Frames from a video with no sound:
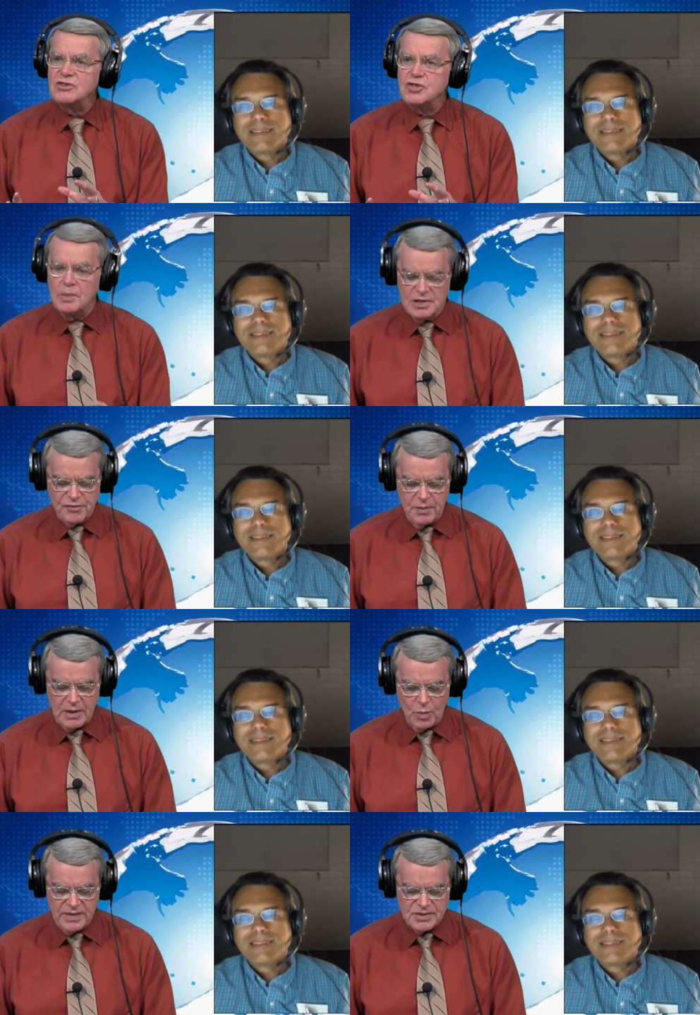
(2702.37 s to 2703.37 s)
Speaker 1: you so much for
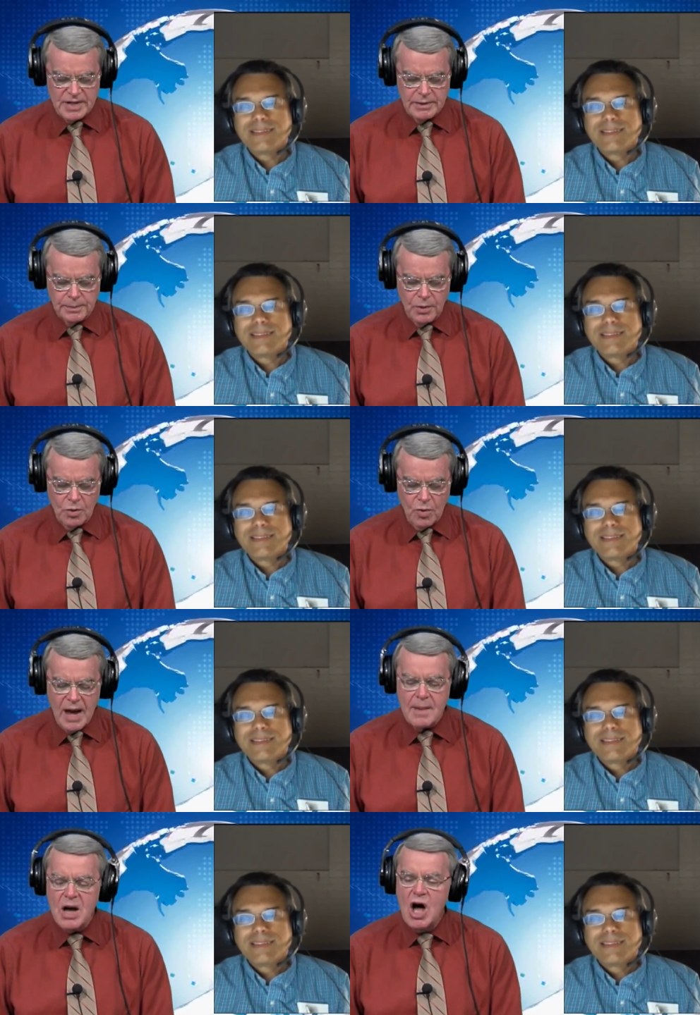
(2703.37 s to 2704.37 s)
being with us on the
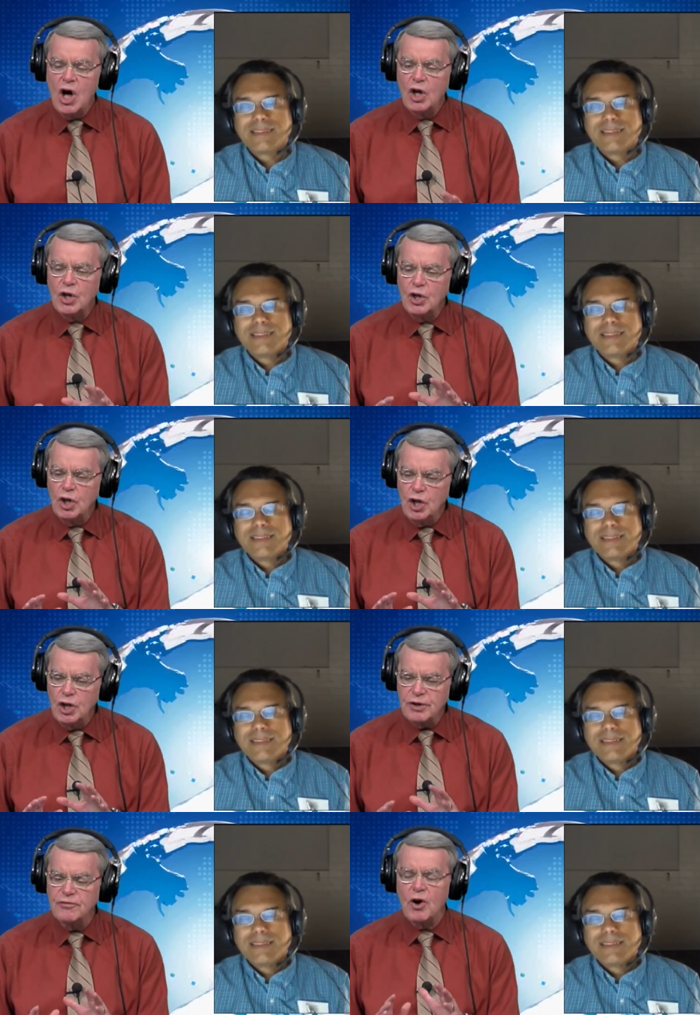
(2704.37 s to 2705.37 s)
program.
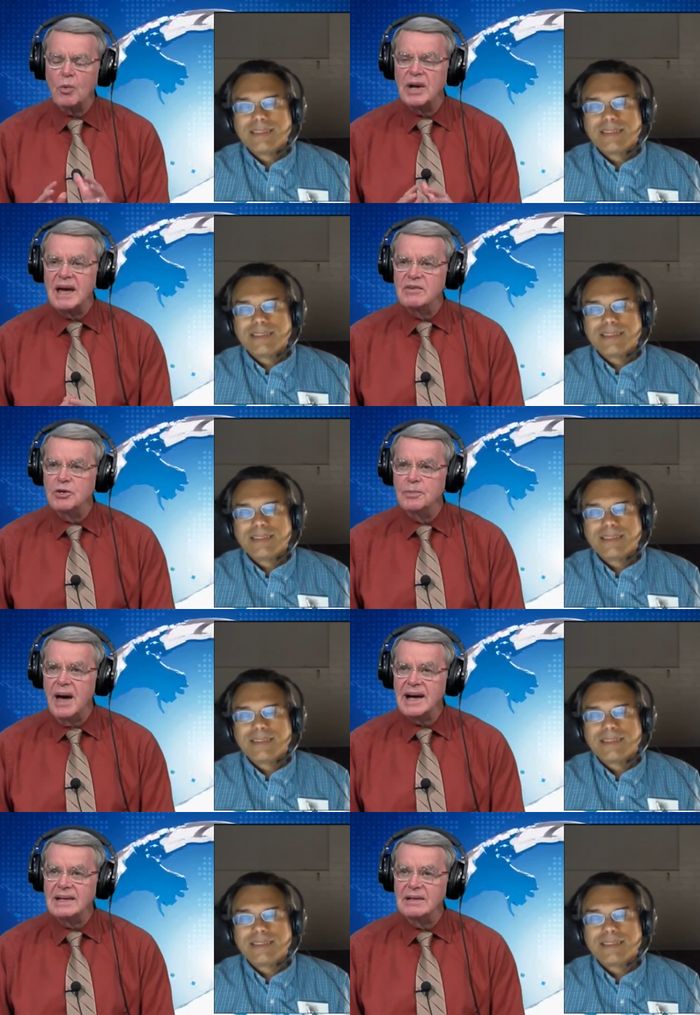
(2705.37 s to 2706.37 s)
Look forward to having you
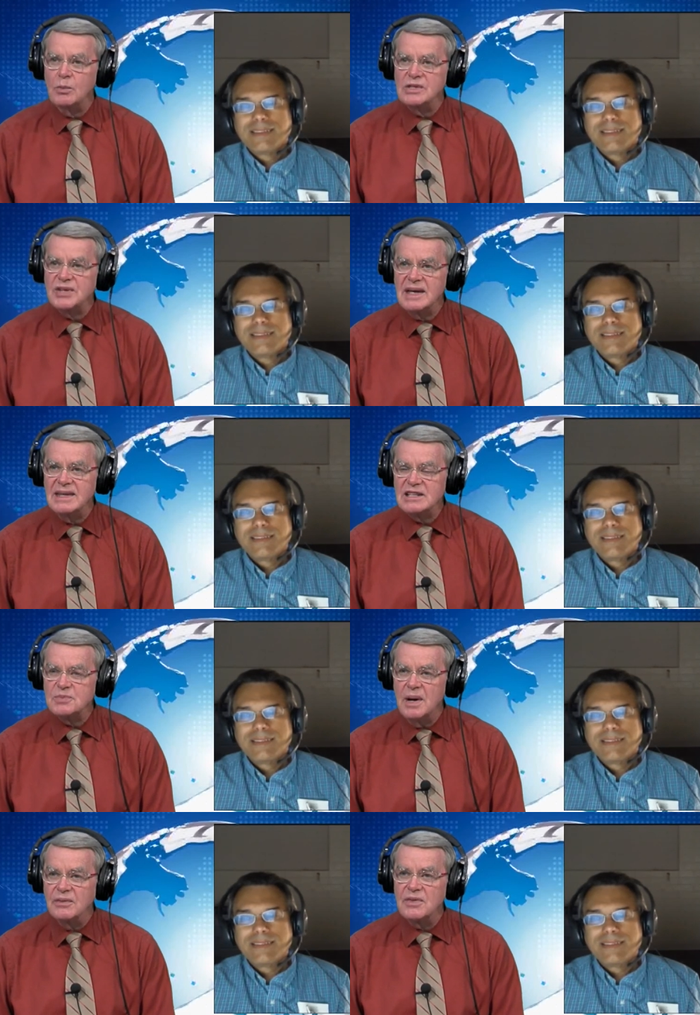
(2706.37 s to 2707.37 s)
back once again
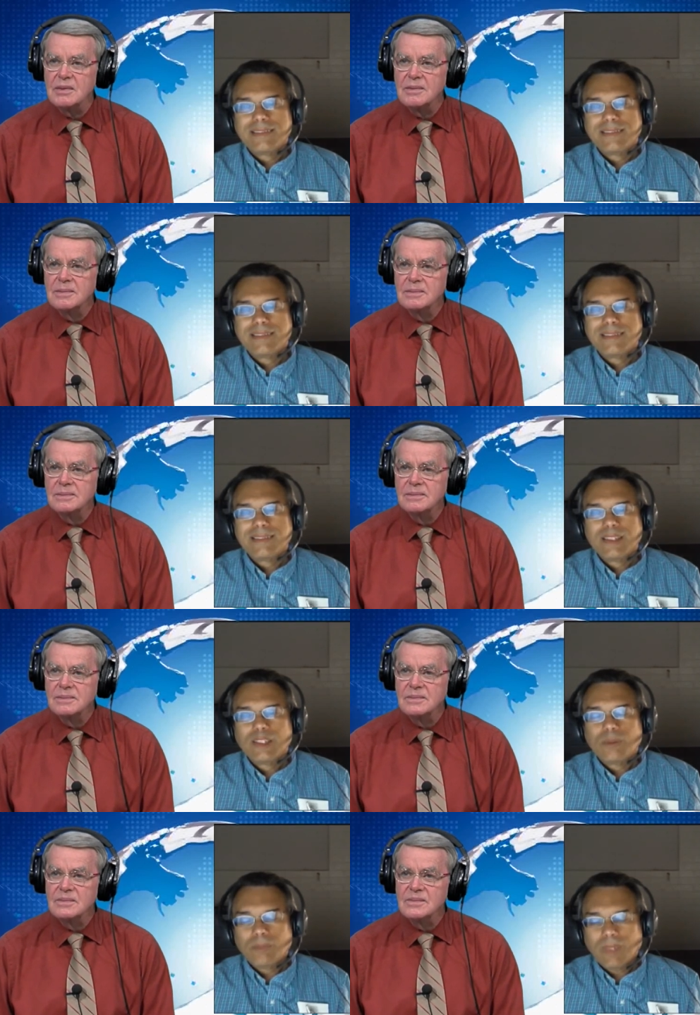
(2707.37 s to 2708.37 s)
next month.
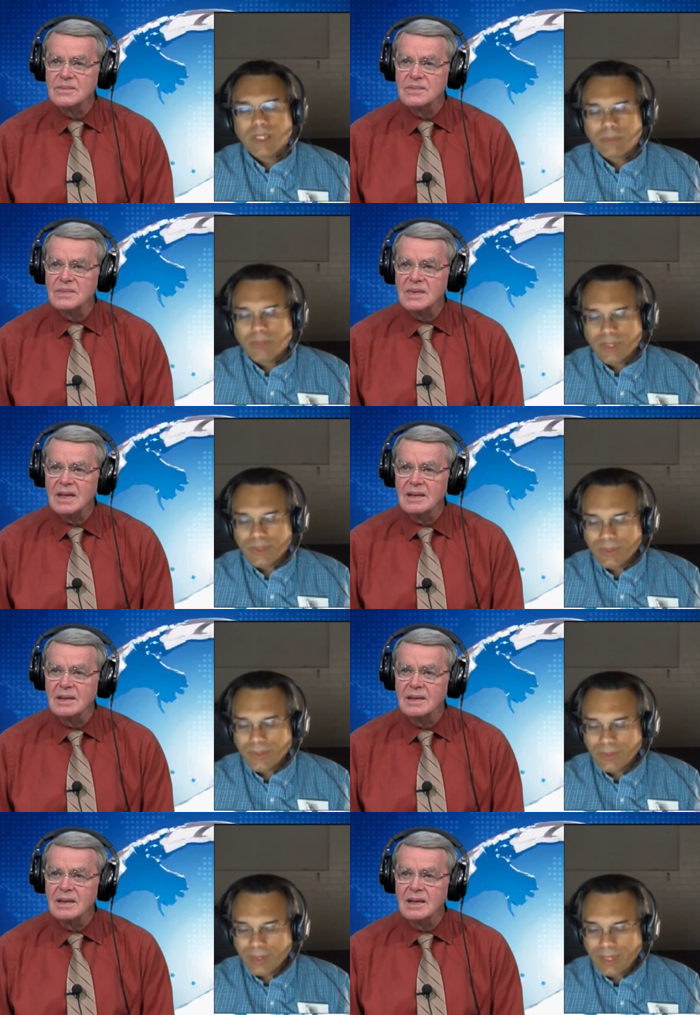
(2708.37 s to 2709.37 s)
Speaker 2: My
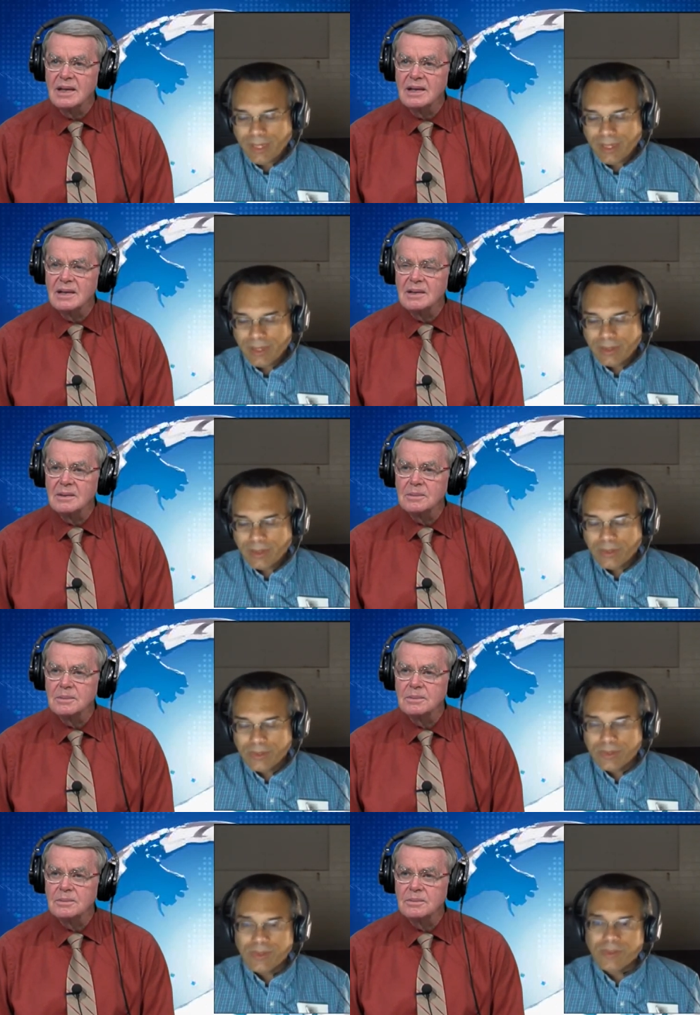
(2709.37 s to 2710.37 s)
pleasure, and
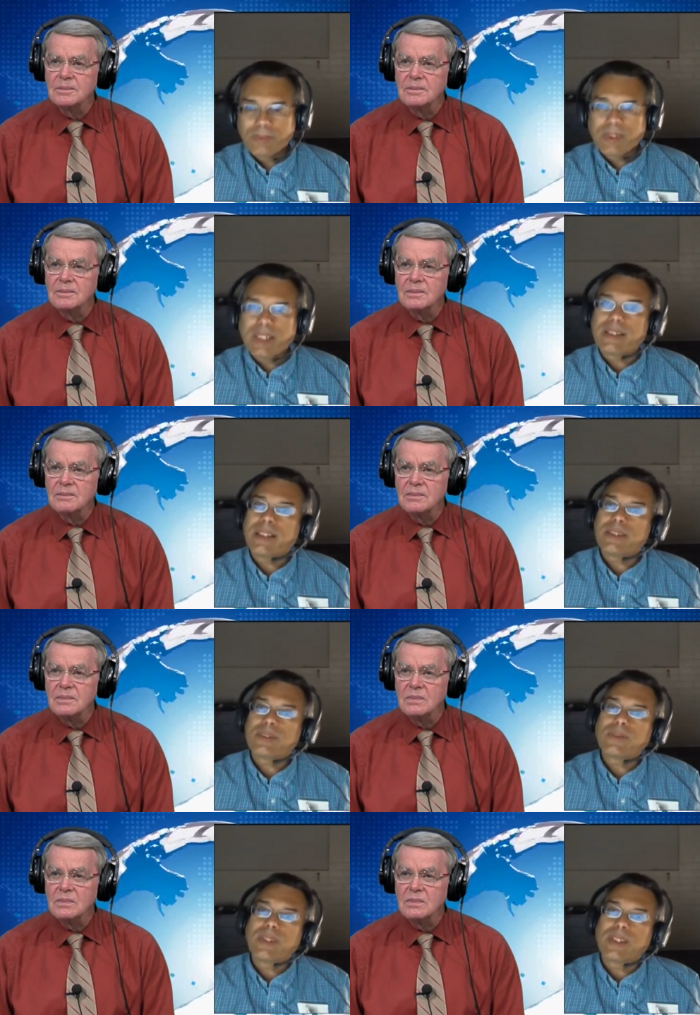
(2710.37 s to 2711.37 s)
also my thanks
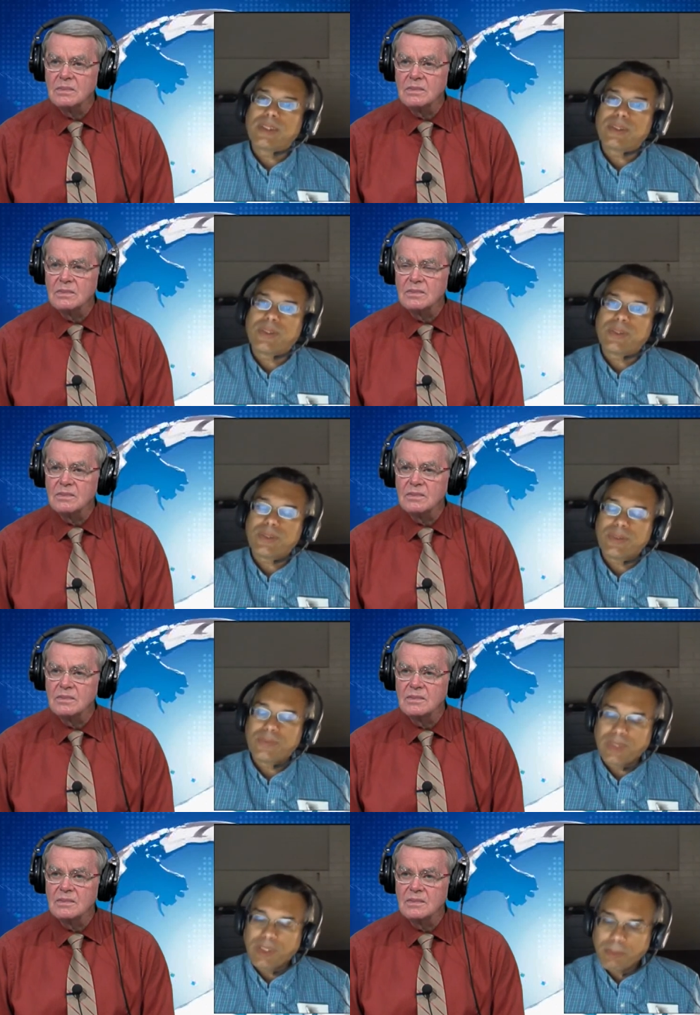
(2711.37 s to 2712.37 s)
to the listeners who've
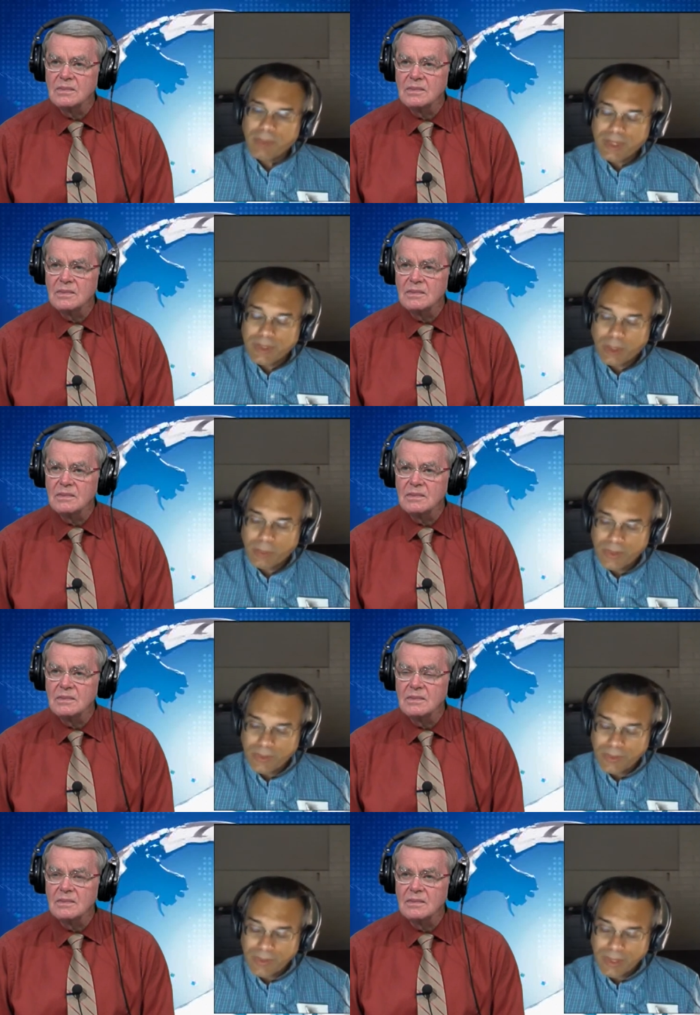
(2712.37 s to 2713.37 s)
given me this
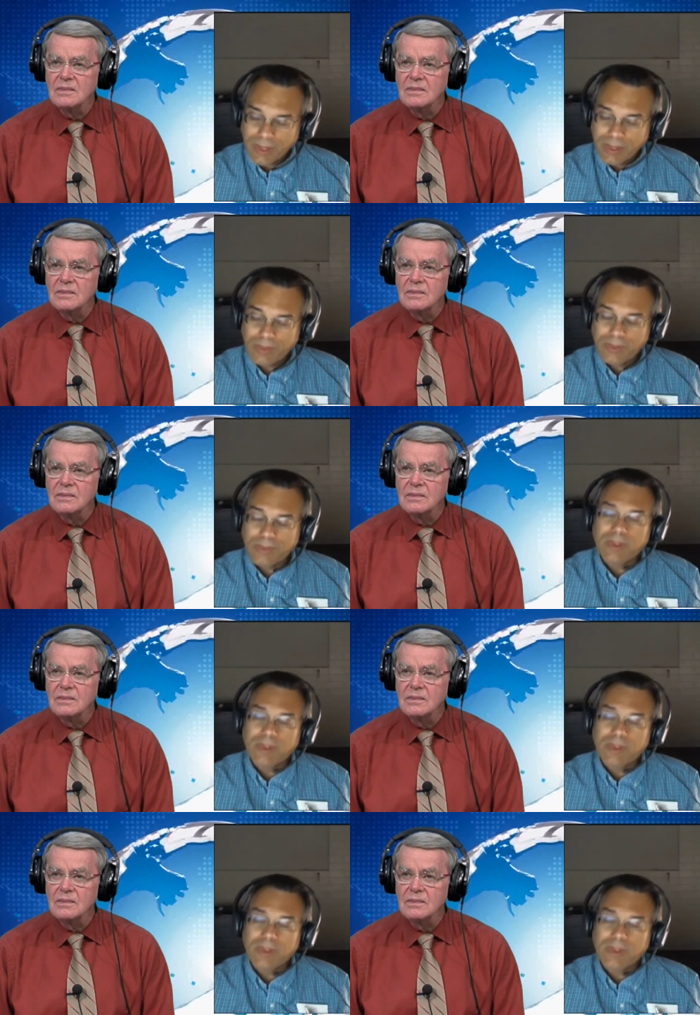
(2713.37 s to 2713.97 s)
opportunity to